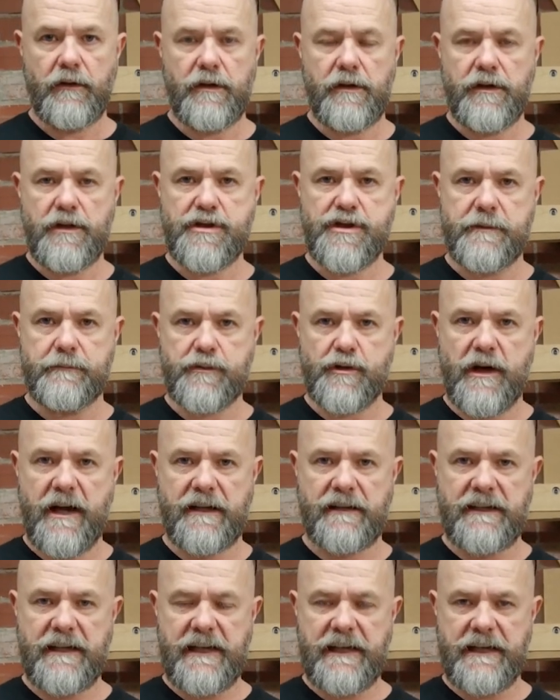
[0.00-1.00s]
you
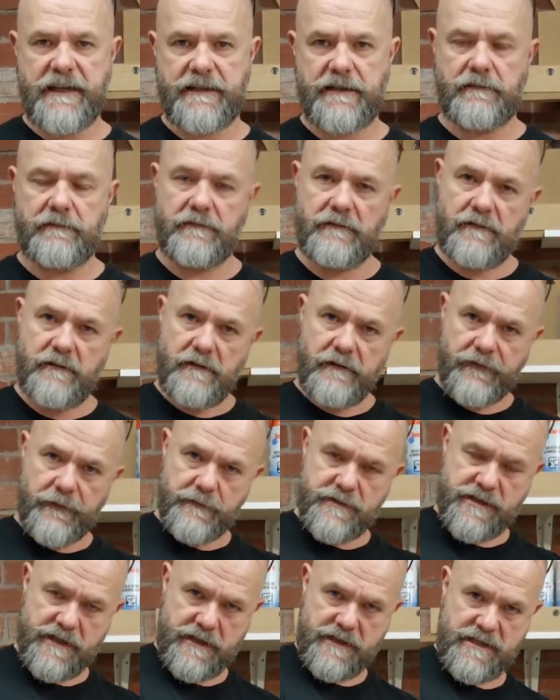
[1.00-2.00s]
subtract the 8 from
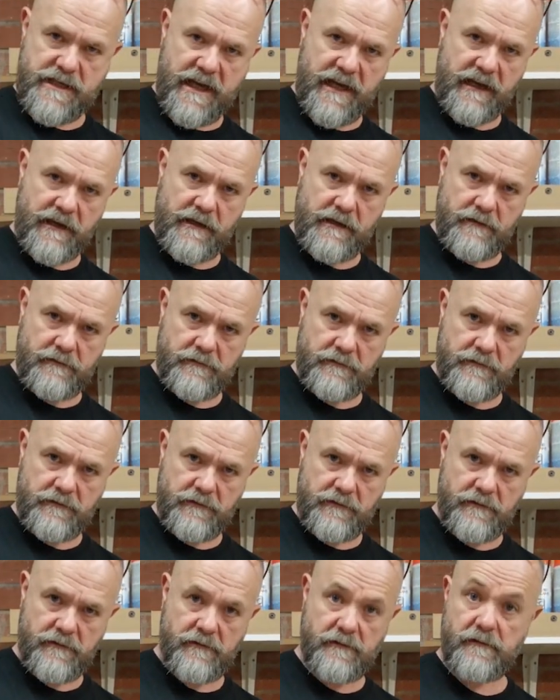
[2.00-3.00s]
16,
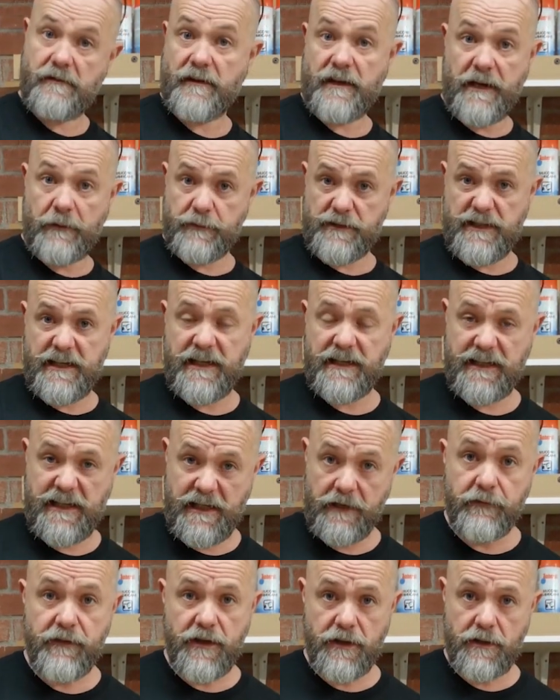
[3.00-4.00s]
that would then
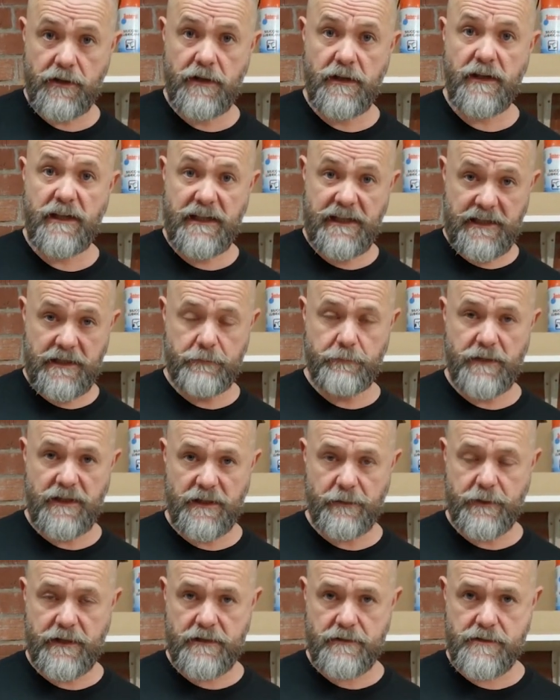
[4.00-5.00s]
give you
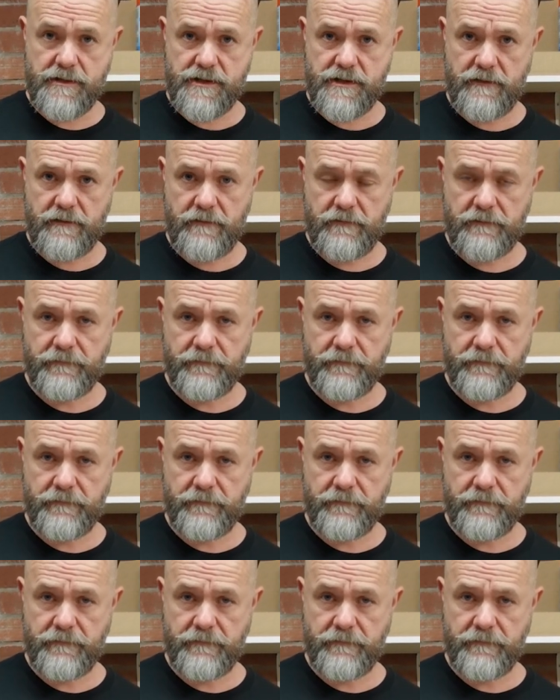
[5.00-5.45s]
8mm.